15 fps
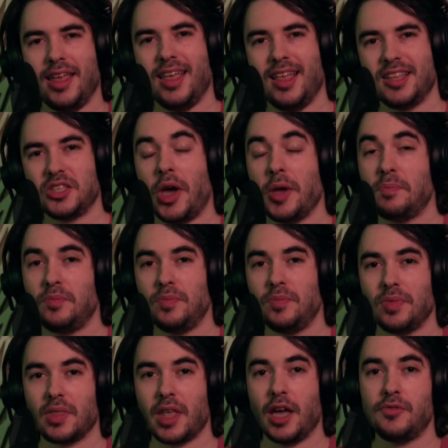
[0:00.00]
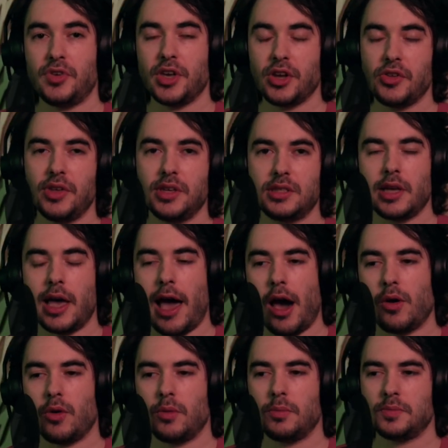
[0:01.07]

So I figured this out